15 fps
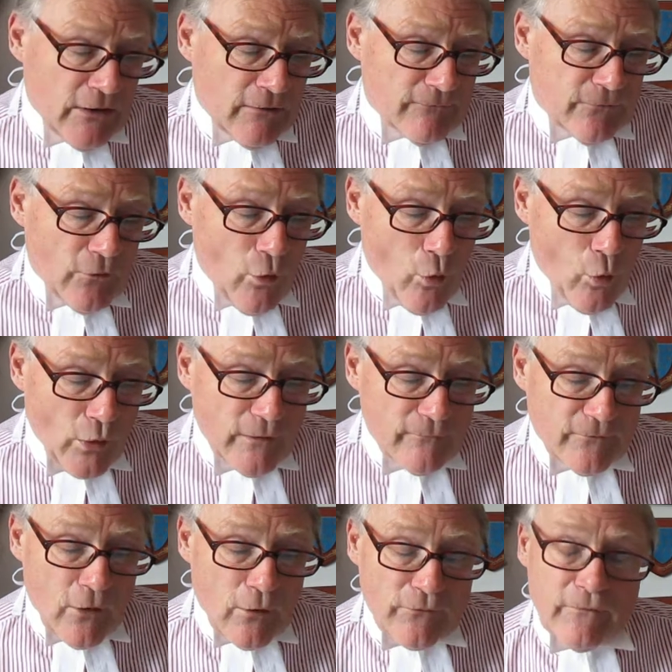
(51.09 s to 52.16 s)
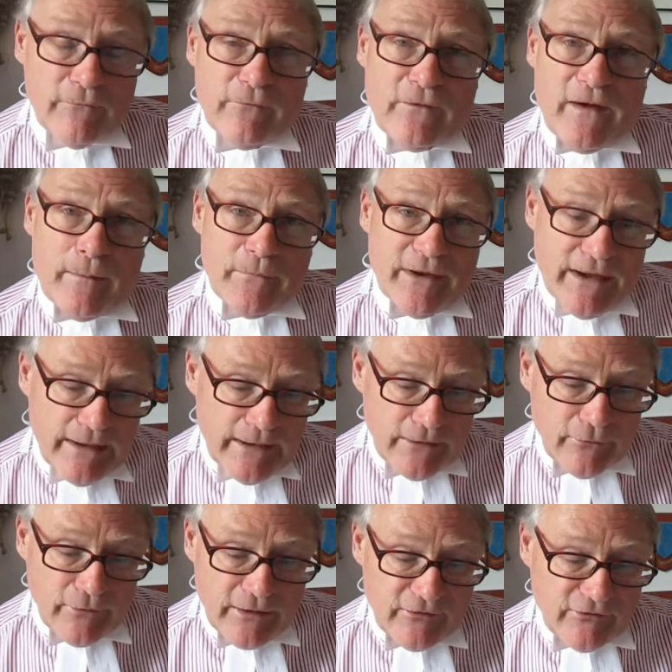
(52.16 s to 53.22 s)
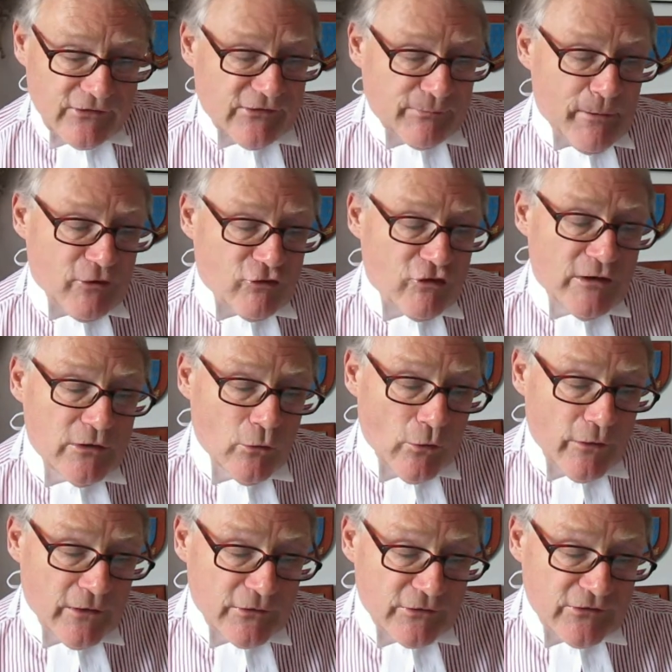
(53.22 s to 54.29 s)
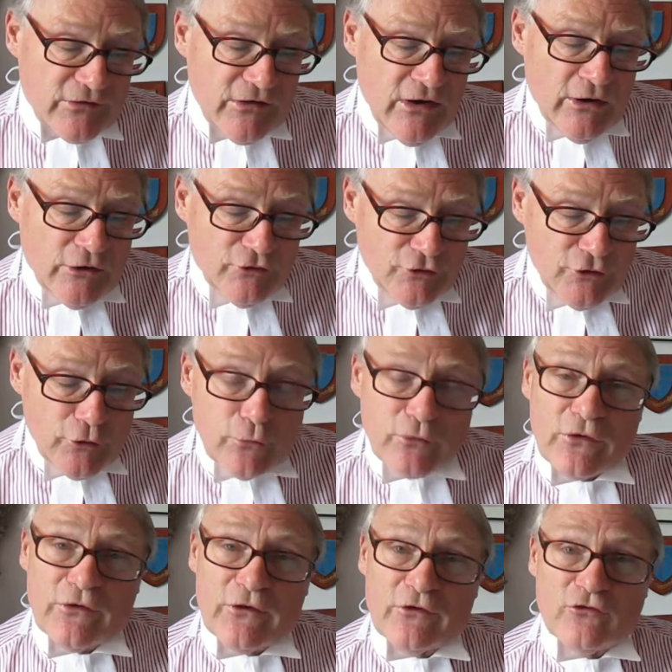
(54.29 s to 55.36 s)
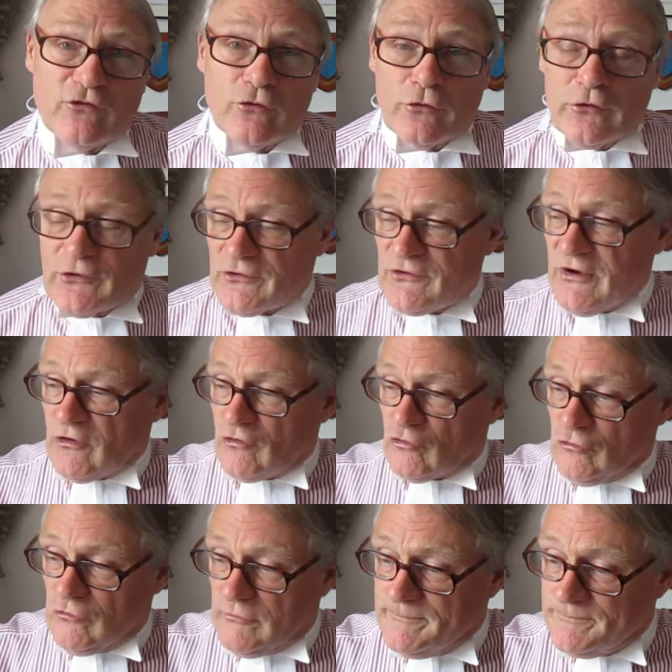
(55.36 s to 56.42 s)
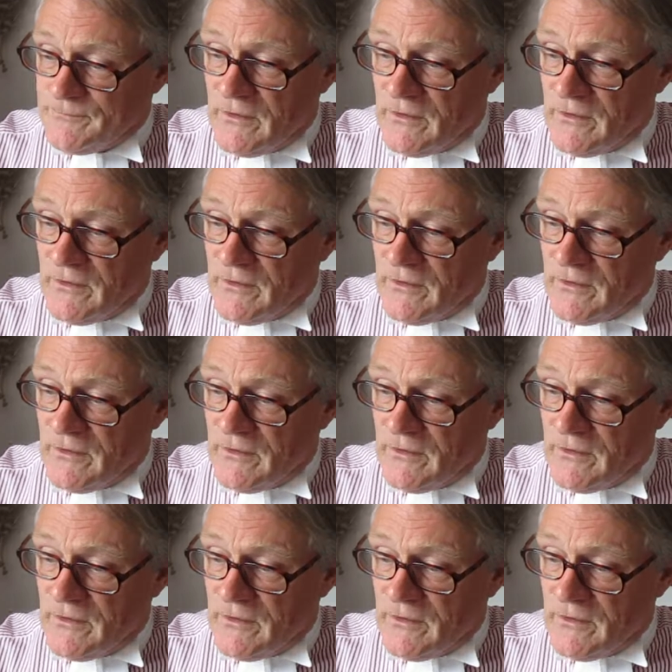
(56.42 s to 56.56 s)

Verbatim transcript: for all involved in family hearings, especially lawyers new to this jurisdiction.